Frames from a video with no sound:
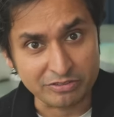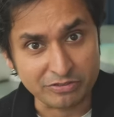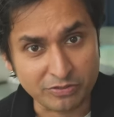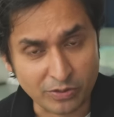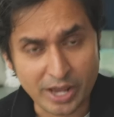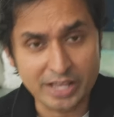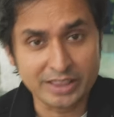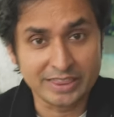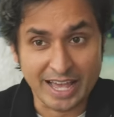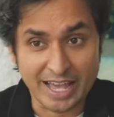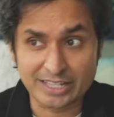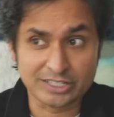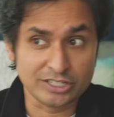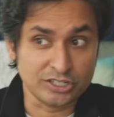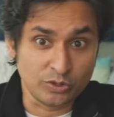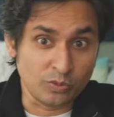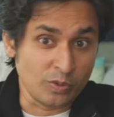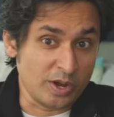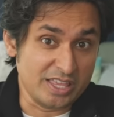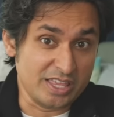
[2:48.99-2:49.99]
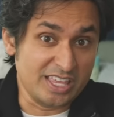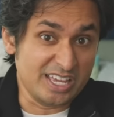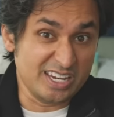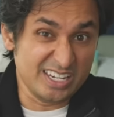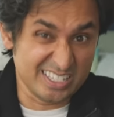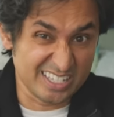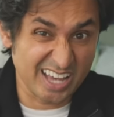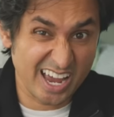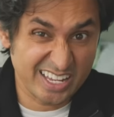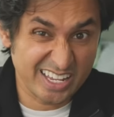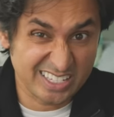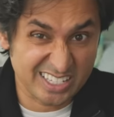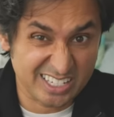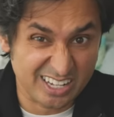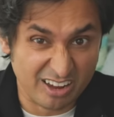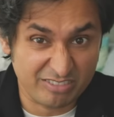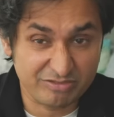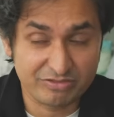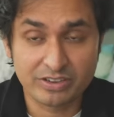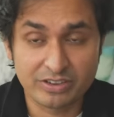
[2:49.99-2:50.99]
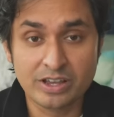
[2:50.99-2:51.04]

right? That's the way they design stuff.